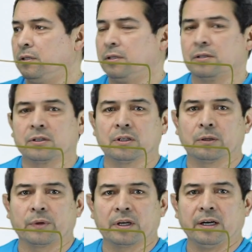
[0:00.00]
These
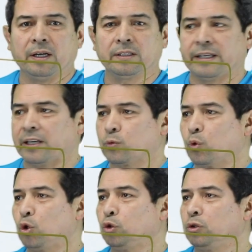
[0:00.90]
auxiliary contacts
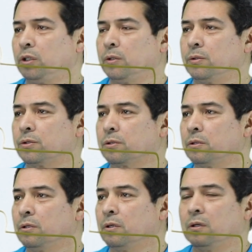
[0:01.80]
will close
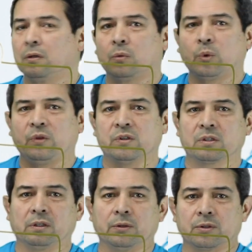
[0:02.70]
when
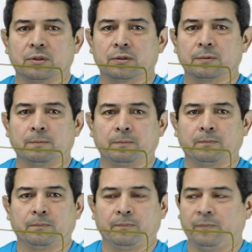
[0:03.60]
this closes.
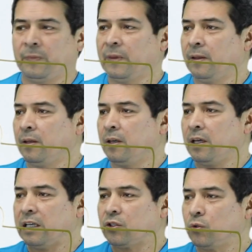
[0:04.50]

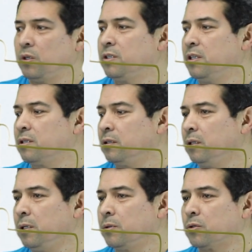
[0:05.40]
As soon as these
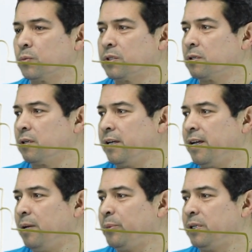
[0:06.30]
close, what's going to
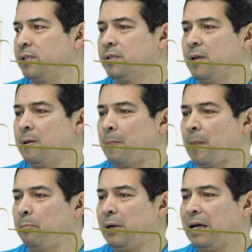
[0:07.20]
happen is
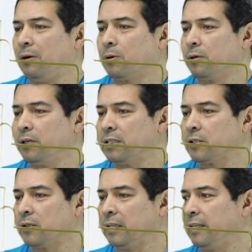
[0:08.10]
power
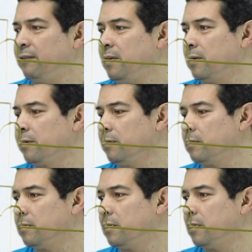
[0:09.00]
is going to leave here,
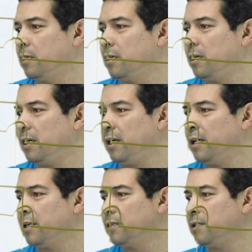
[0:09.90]

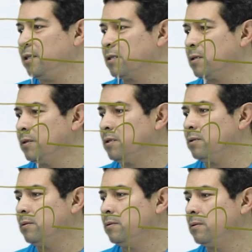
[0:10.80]
and it's going
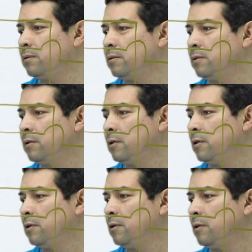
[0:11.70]
to
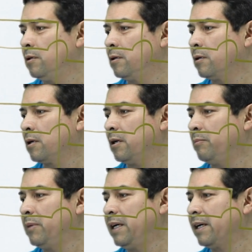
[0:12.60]

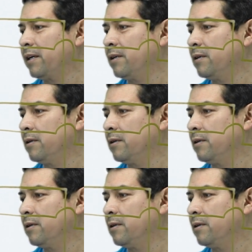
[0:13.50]
come back